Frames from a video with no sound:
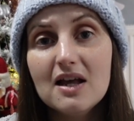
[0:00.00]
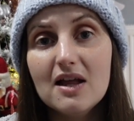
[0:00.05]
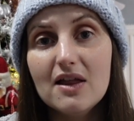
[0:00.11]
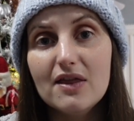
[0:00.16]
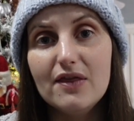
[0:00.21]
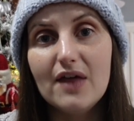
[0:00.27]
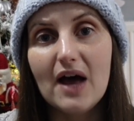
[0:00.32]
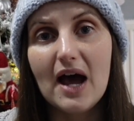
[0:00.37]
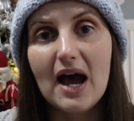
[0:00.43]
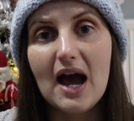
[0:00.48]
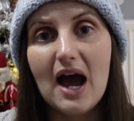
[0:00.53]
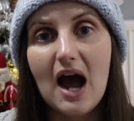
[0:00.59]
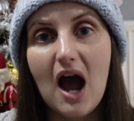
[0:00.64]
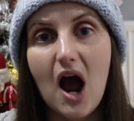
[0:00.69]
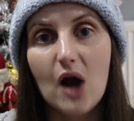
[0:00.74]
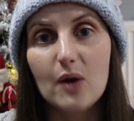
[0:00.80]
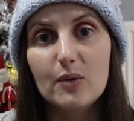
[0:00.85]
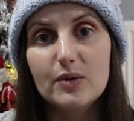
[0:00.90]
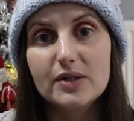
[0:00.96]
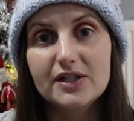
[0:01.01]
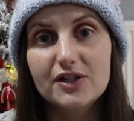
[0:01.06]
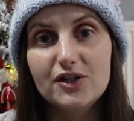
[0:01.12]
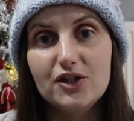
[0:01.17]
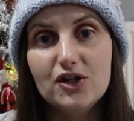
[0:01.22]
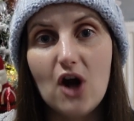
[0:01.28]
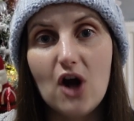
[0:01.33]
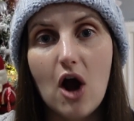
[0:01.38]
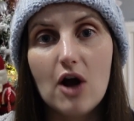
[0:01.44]
that I was
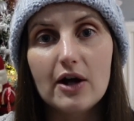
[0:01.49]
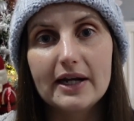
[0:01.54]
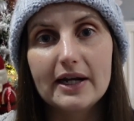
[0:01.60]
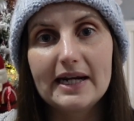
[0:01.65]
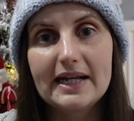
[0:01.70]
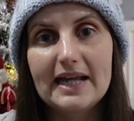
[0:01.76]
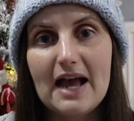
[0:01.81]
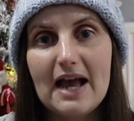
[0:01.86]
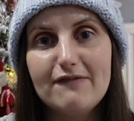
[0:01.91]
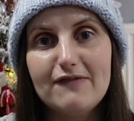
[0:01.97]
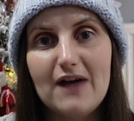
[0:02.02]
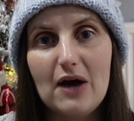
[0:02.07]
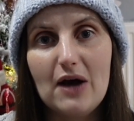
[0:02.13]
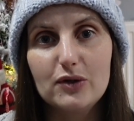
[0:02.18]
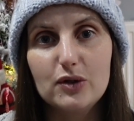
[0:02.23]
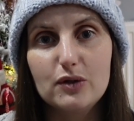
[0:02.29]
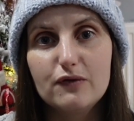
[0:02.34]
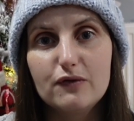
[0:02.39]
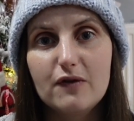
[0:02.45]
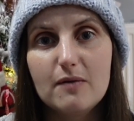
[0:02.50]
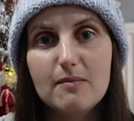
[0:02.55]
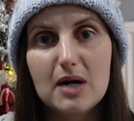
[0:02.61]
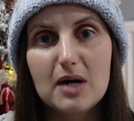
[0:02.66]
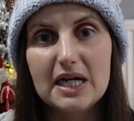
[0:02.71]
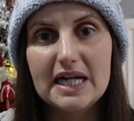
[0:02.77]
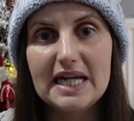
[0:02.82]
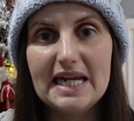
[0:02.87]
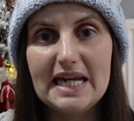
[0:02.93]
not going to get value for
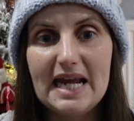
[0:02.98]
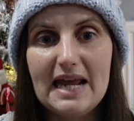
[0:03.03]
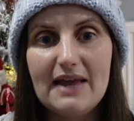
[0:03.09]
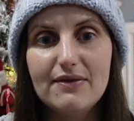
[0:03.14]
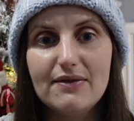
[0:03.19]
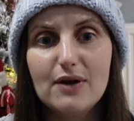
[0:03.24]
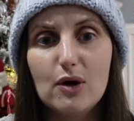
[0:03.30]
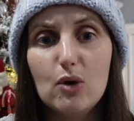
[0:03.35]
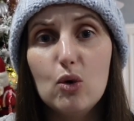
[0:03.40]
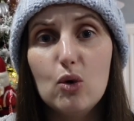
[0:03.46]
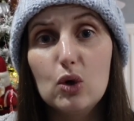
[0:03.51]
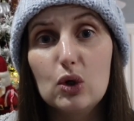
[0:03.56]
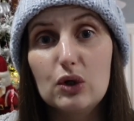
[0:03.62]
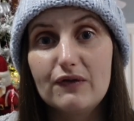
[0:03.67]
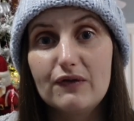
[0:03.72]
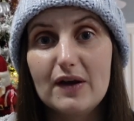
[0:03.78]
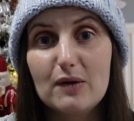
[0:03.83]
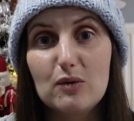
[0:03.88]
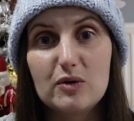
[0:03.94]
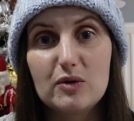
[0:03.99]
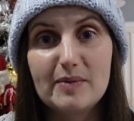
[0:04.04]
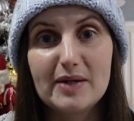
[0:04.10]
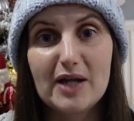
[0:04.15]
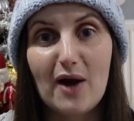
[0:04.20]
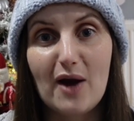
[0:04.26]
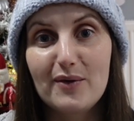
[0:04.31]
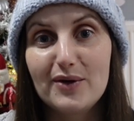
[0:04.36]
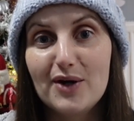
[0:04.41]
money, in that all of it would
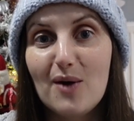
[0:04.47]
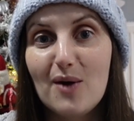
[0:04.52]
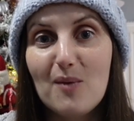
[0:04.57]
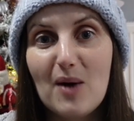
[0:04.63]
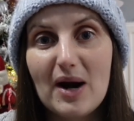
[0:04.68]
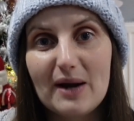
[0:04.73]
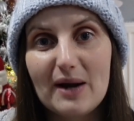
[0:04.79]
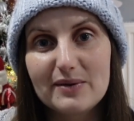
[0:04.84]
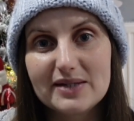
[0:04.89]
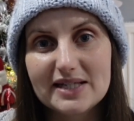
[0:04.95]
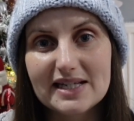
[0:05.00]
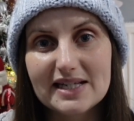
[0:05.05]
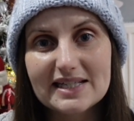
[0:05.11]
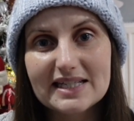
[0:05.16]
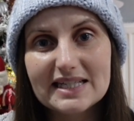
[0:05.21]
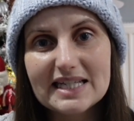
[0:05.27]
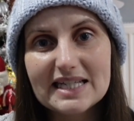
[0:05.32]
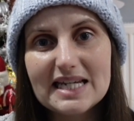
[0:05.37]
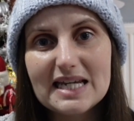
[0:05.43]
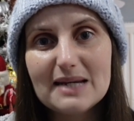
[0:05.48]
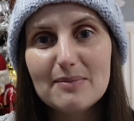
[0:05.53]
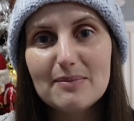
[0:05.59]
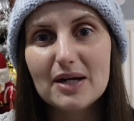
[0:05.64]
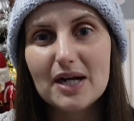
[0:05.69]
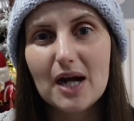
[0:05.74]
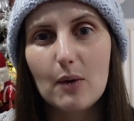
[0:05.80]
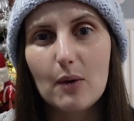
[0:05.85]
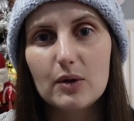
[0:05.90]
be going on when I was
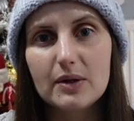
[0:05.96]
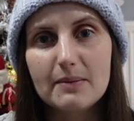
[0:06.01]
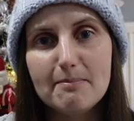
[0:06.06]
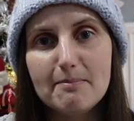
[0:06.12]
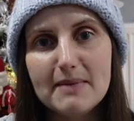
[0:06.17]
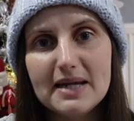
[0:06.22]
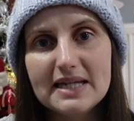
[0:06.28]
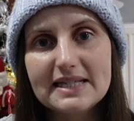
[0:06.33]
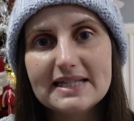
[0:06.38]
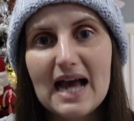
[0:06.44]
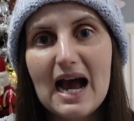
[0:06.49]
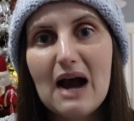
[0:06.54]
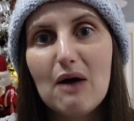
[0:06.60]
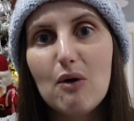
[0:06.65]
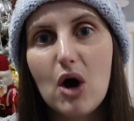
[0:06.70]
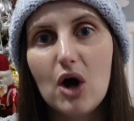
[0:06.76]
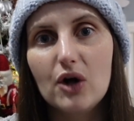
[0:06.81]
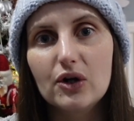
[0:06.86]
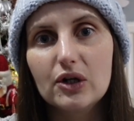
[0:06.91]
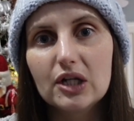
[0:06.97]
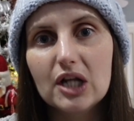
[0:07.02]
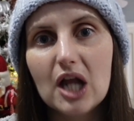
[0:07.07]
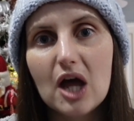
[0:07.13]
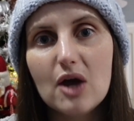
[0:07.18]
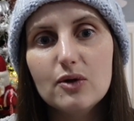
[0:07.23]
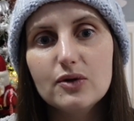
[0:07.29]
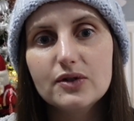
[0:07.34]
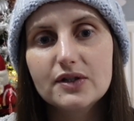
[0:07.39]
asleep and I would miss out on
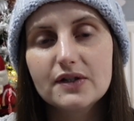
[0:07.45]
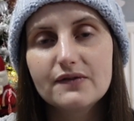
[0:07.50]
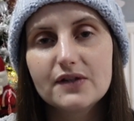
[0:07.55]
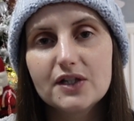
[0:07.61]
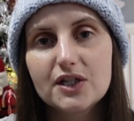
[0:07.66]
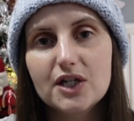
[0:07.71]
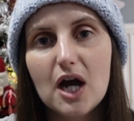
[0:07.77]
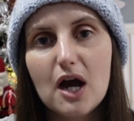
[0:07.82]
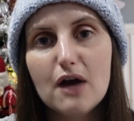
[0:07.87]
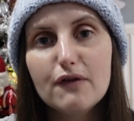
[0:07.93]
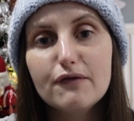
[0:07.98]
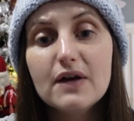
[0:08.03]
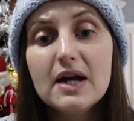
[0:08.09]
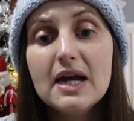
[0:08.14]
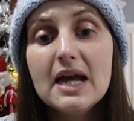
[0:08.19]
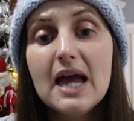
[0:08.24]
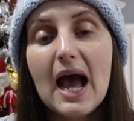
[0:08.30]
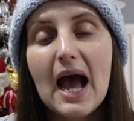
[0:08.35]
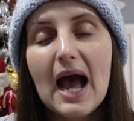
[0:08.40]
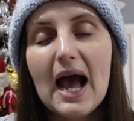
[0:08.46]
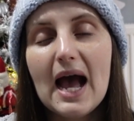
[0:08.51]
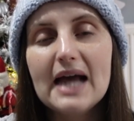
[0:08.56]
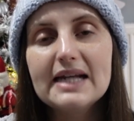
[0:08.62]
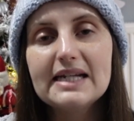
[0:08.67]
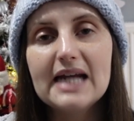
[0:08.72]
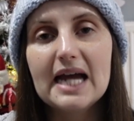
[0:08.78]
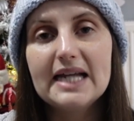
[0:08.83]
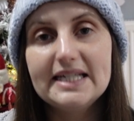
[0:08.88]
loads of stuff.
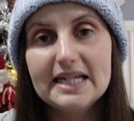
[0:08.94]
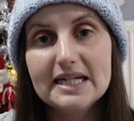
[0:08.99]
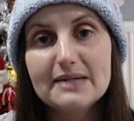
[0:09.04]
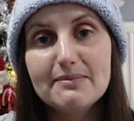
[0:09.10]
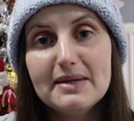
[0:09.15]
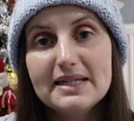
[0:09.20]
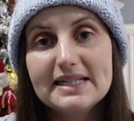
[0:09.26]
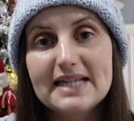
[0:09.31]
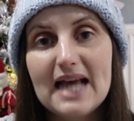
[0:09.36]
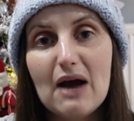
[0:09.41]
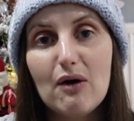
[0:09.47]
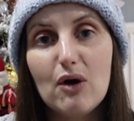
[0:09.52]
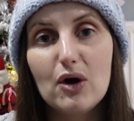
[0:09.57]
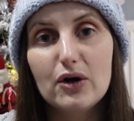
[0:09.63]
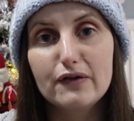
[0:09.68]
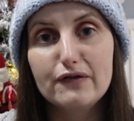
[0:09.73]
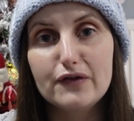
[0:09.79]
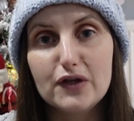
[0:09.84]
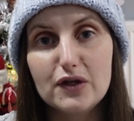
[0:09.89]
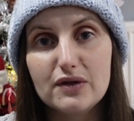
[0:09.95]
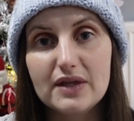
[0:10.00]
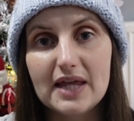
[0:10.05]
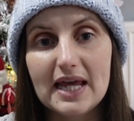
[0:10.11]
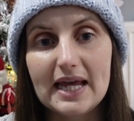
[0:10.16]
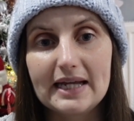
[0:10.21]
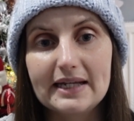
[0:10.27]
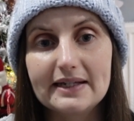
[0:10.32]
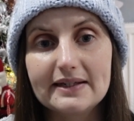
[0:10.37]
And I did miss out on a few
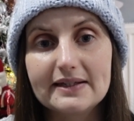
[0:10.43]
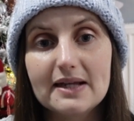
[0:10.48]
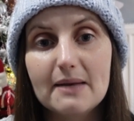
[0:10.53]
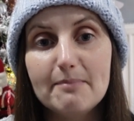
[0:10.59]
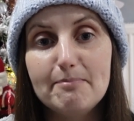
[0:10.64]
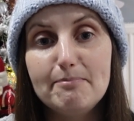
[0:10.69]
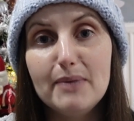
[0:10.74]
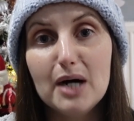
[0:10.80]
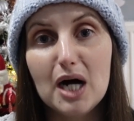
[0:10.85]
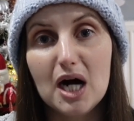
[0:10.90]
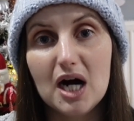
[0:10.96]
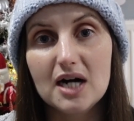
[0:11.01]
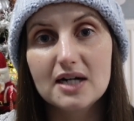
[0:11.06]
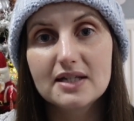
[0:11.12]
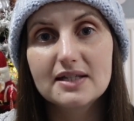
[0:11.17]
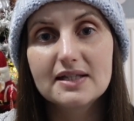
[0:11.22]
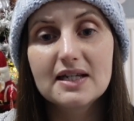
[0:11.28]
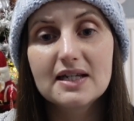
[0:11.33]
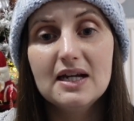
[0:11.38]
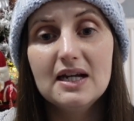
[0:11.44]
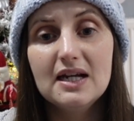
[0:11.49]
things, but